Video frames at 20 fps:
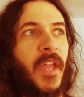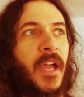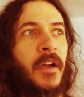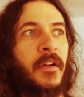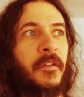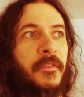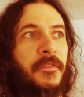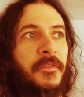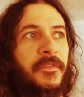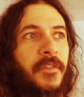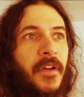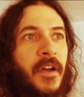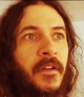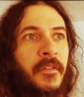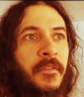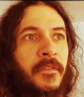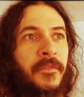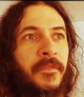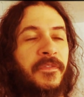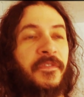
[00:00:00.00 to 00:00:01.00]
of,
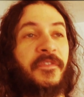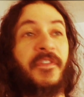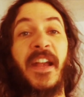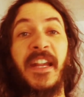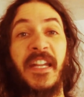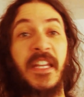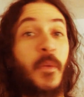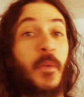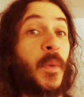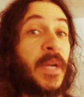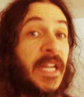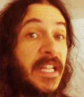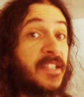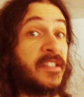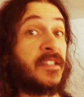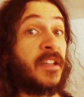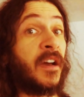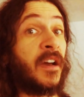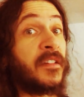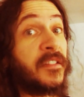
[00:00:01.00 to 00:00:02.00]
of fighting when it
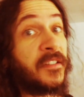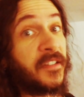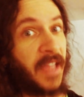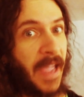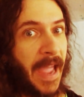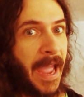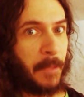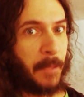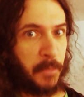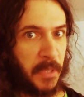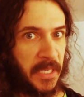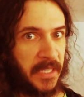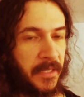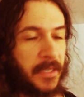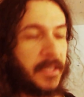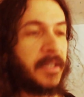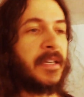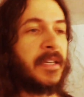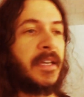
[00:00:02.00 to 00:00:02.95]
does happen